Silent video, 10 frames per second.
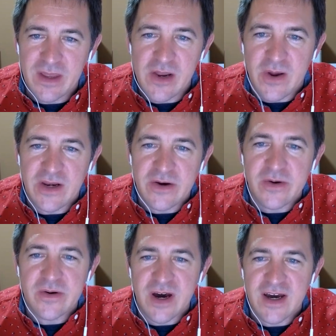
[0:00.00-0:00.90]
I
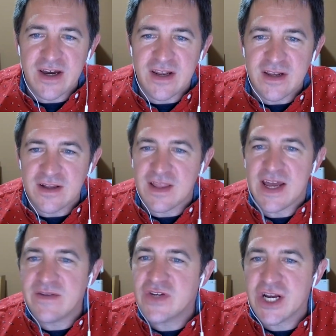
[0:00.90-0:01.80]
know on a
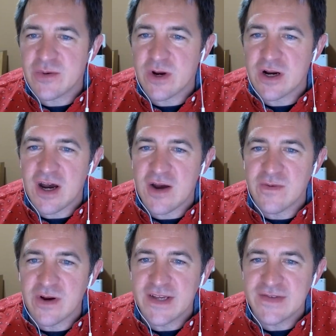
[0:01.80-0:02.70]
lot of shareware
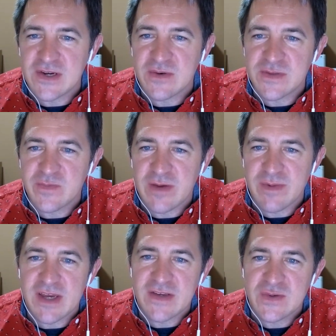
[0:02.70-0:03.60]
offerings there was
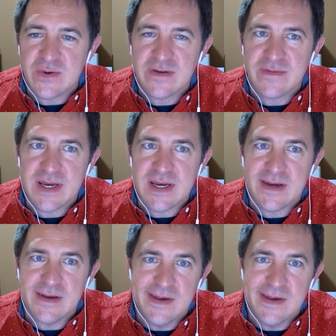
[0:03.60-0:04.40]
maybe sort of a